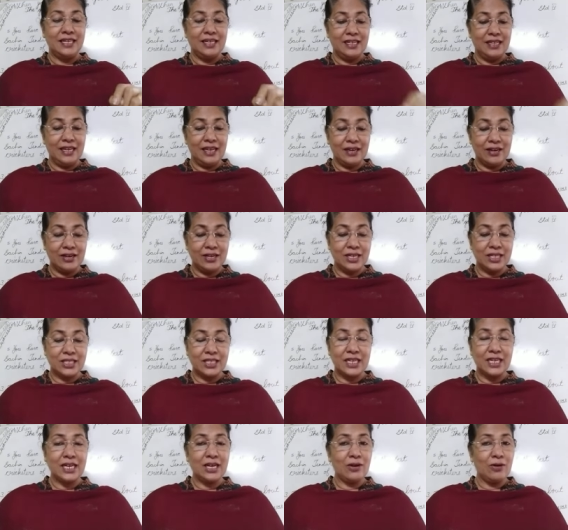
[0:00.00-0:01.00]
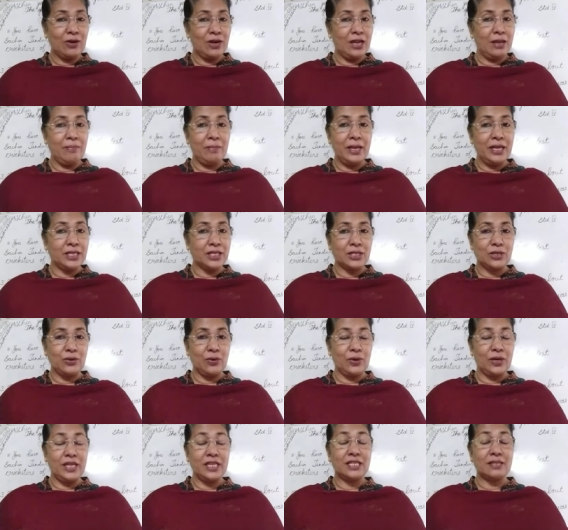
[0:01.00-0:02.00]
here it is written only me
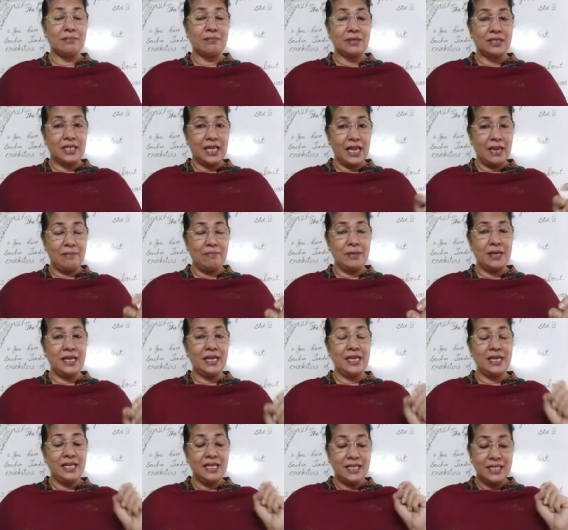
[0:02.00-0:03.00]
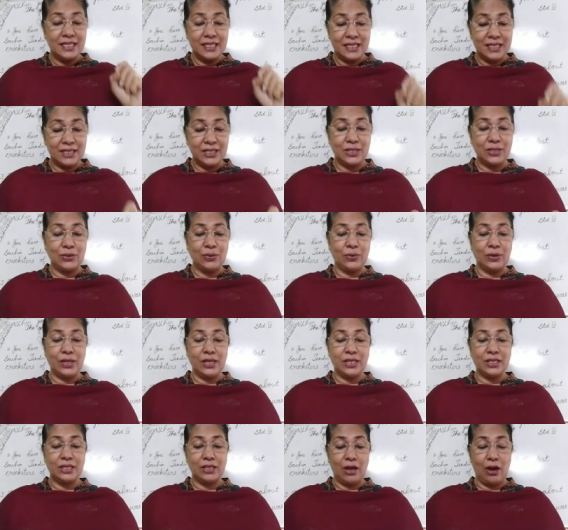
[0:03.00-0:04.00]
stories, tell me the
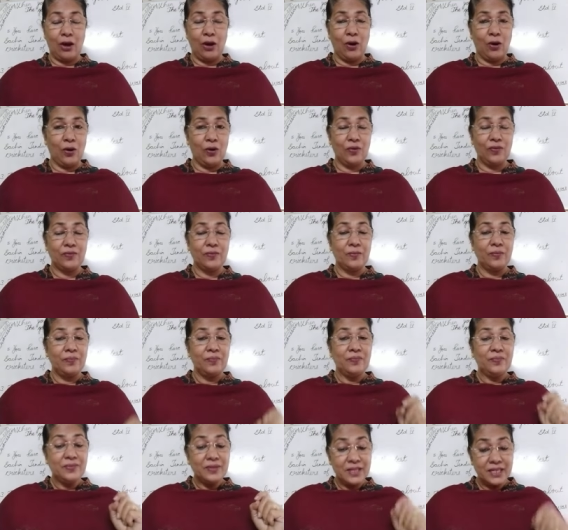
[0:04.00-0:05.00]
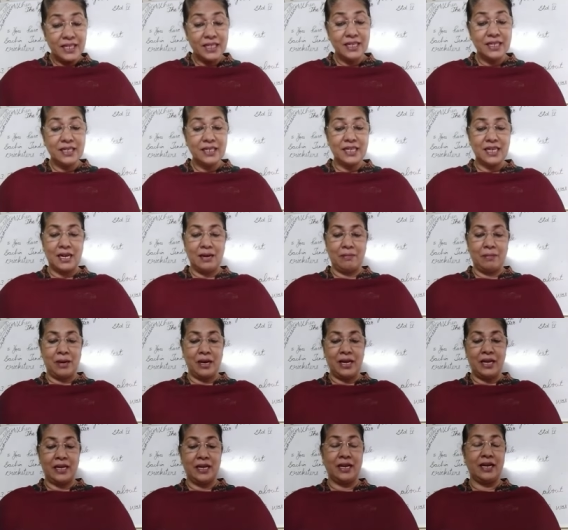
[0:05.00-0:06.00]
stories of the
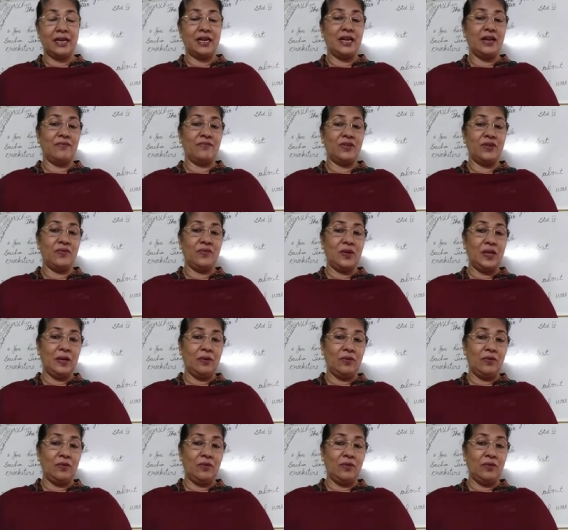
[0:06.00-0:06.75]
Ramayana every day,